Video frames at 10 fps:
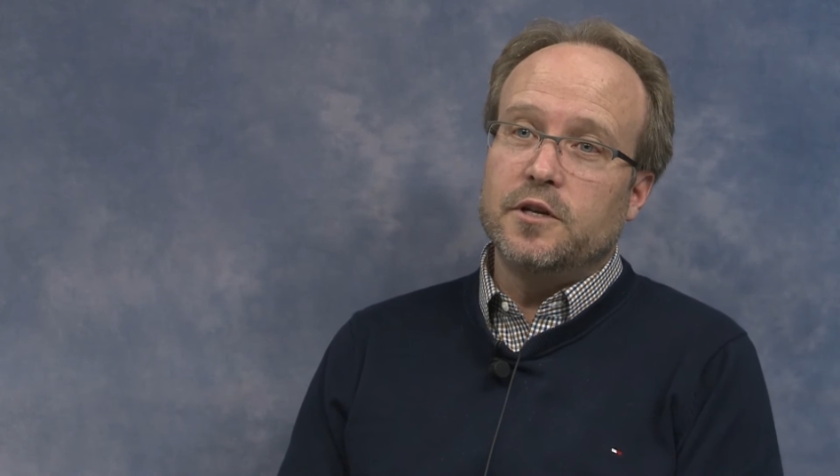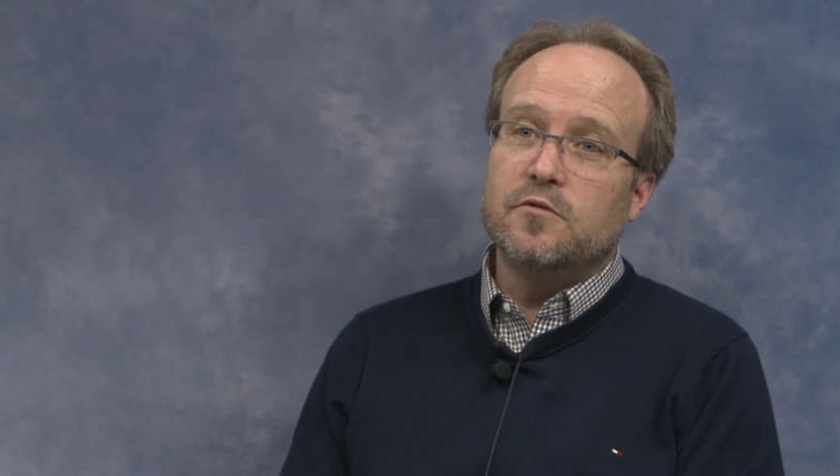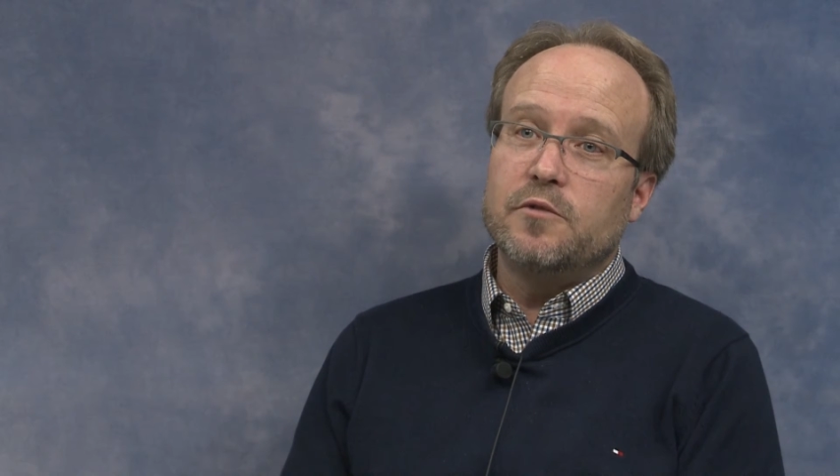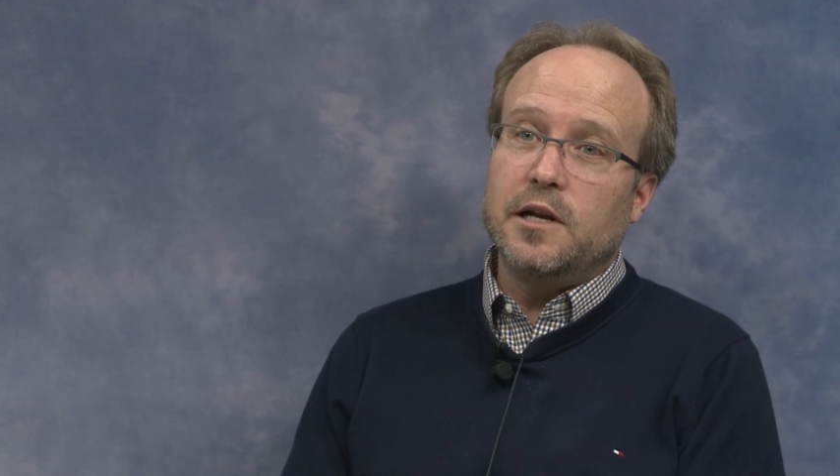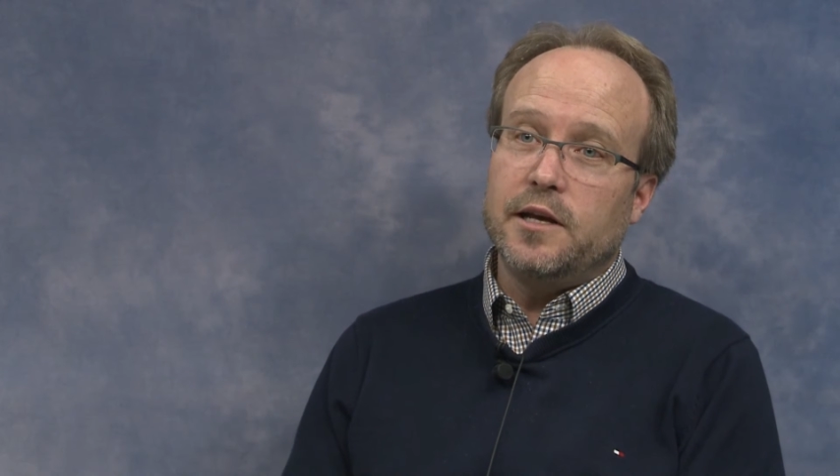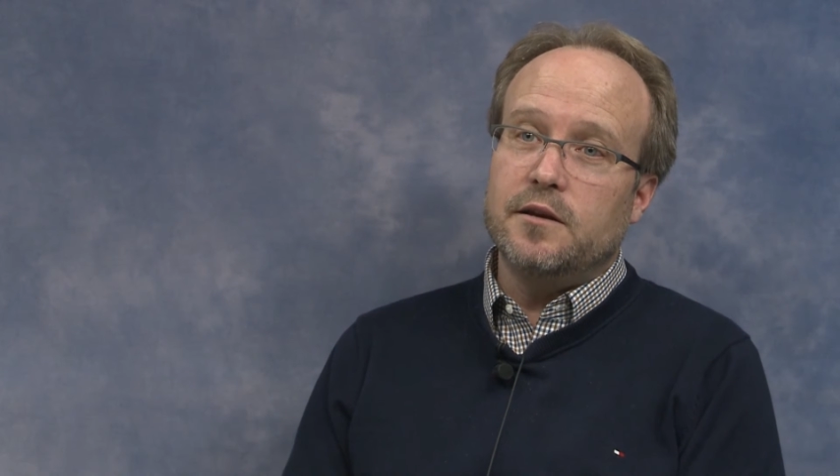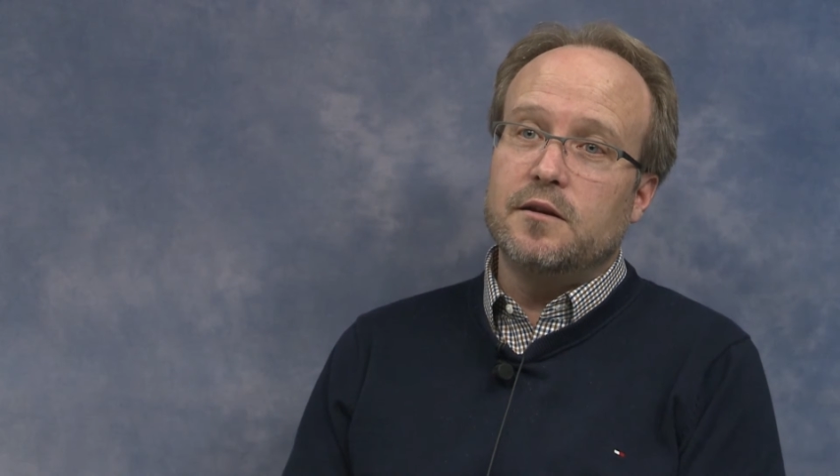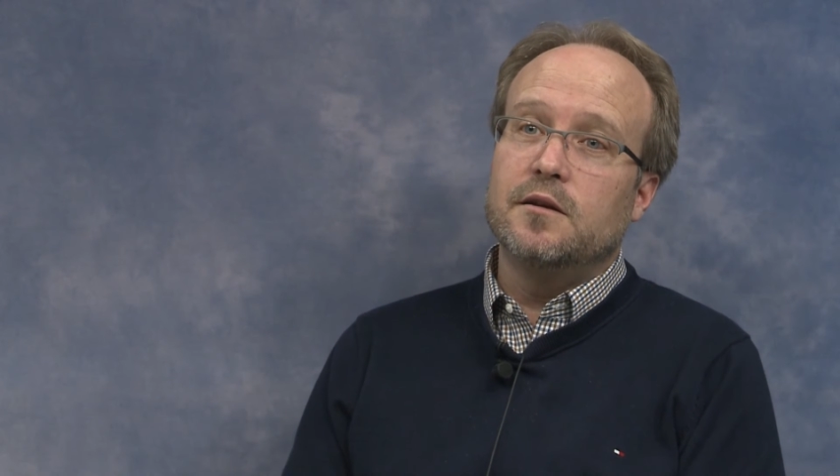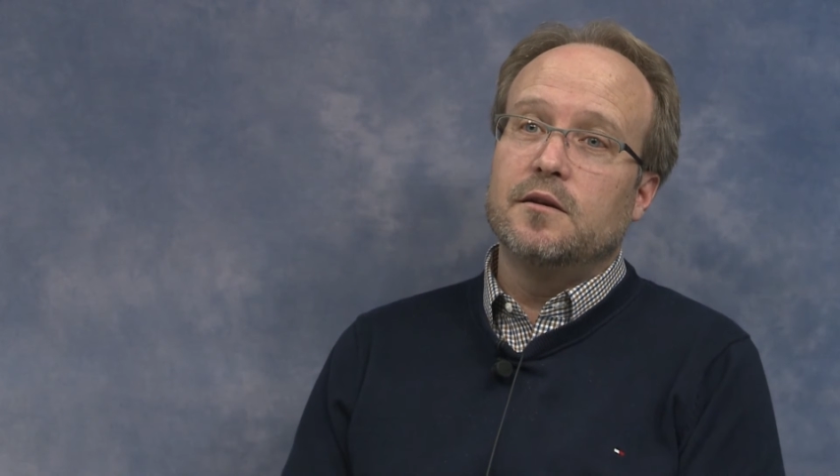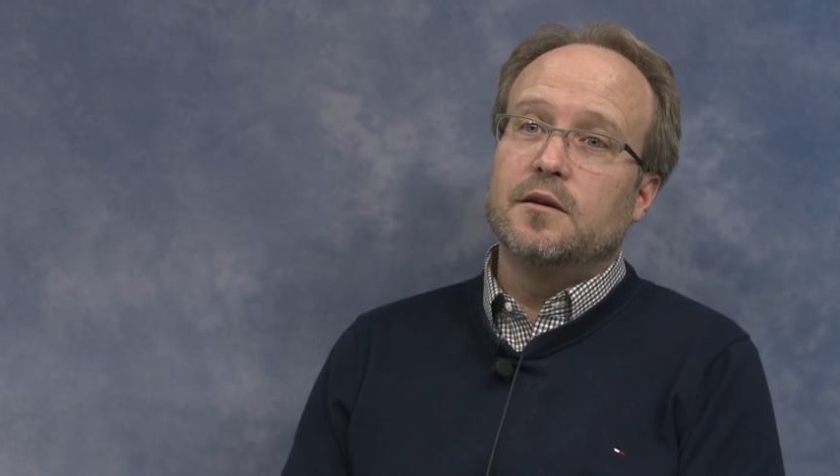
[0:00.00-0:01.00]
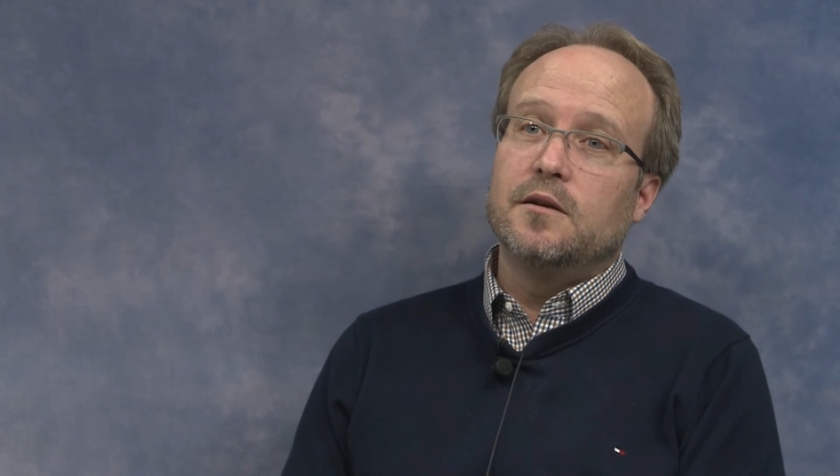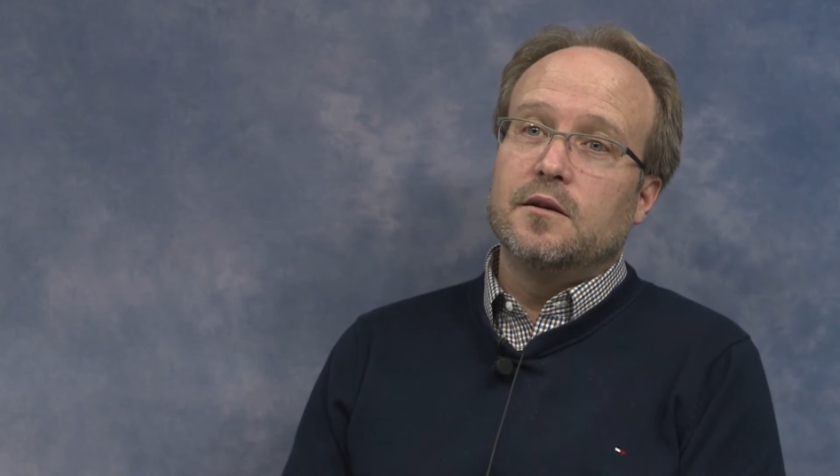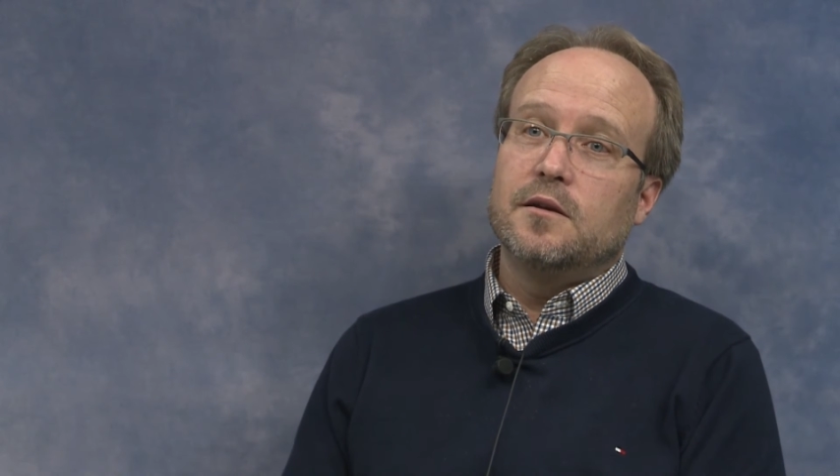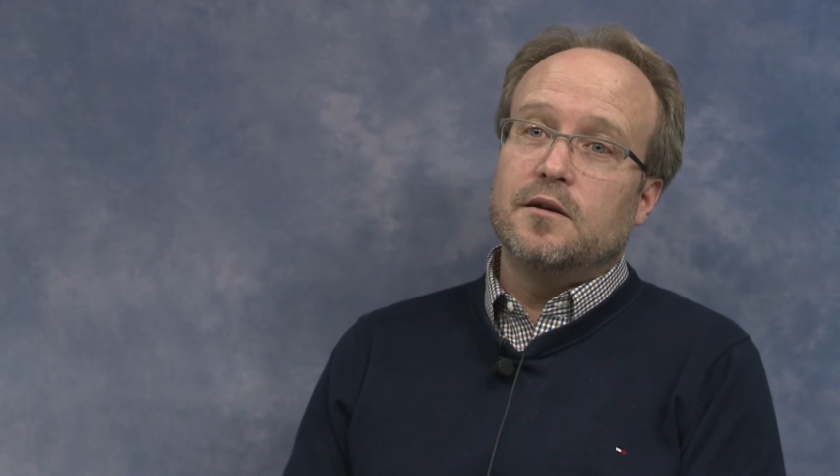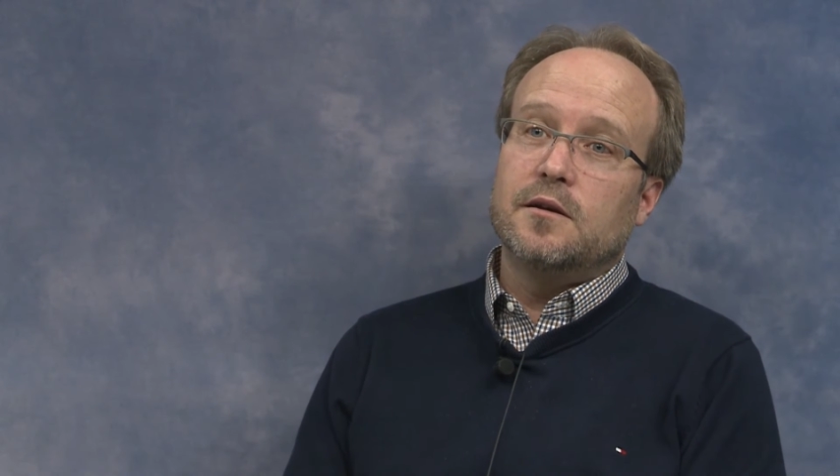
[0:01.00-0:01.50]
interrelated
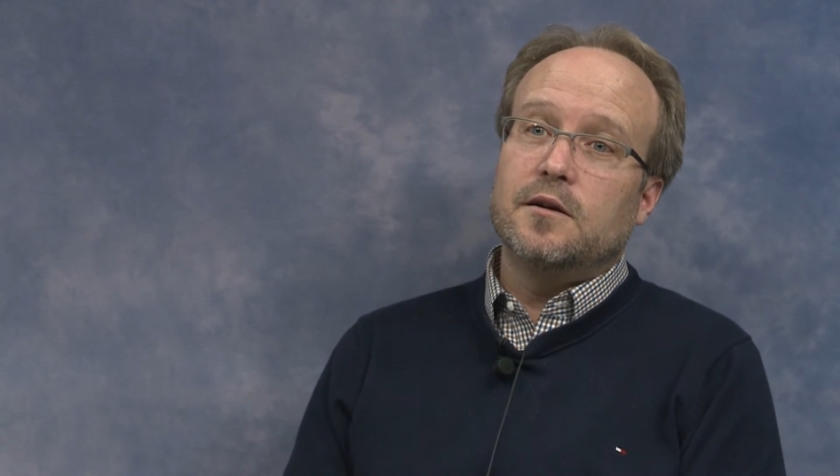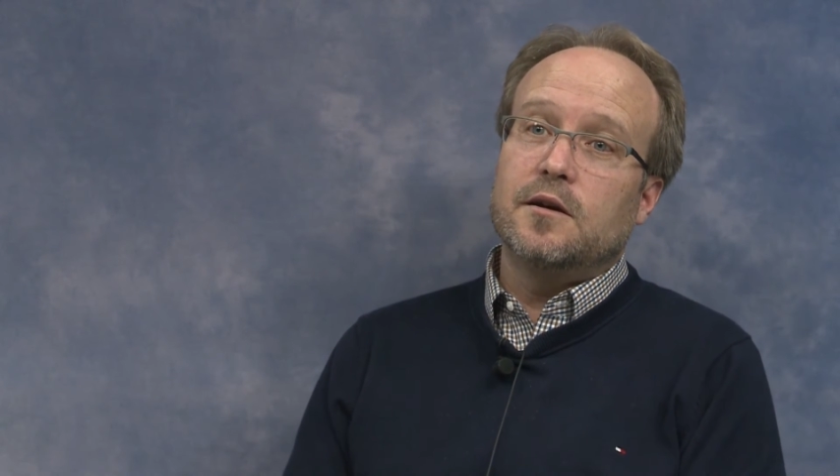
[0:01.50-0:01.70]
uh,